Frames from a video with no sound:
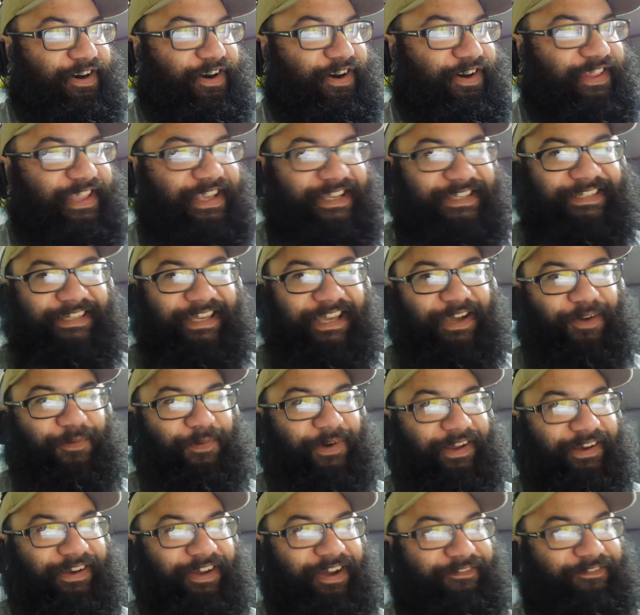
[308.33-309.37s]
On that second
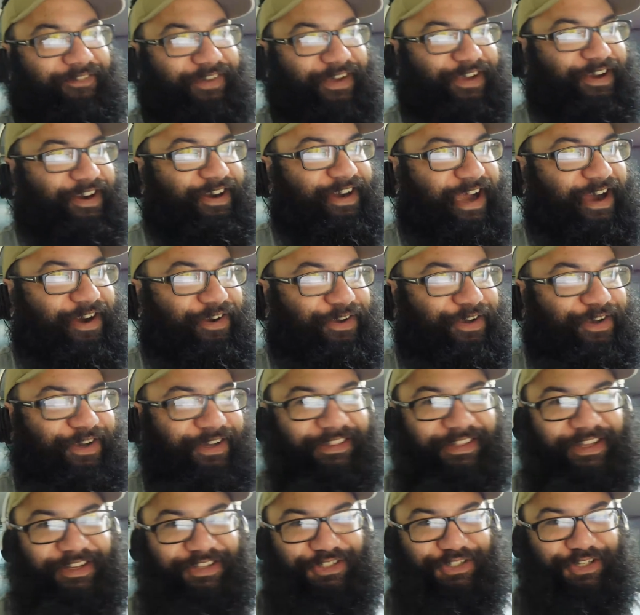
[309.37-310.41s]
one, I forgot how
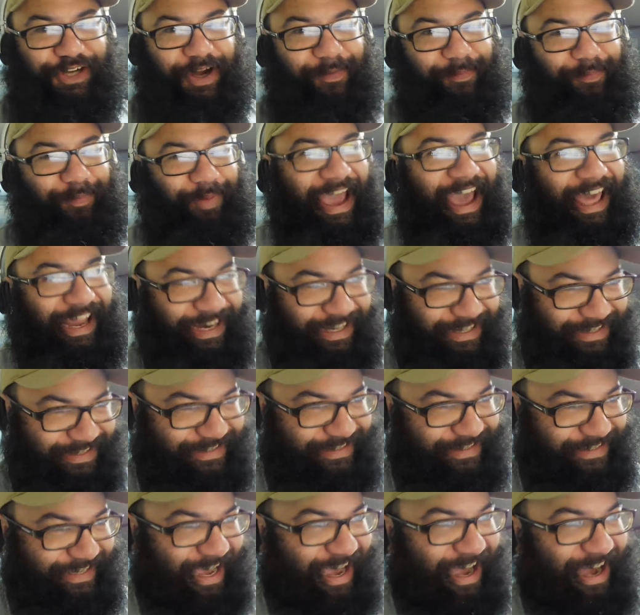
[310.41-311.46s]
good those drum
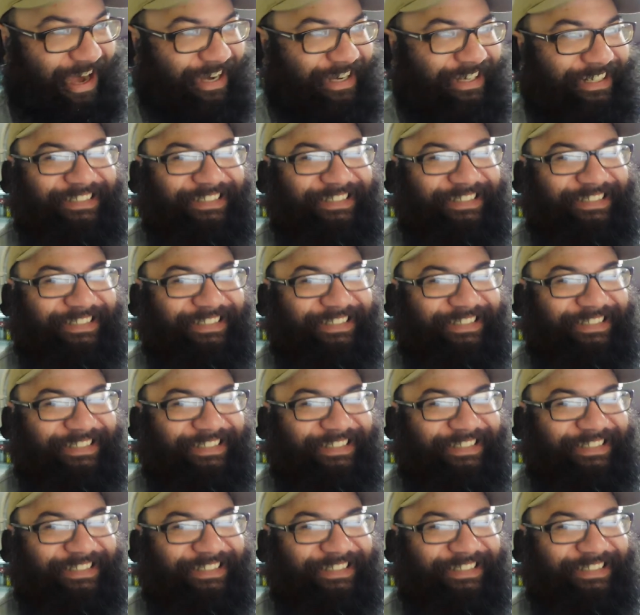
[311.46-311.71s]
pads are.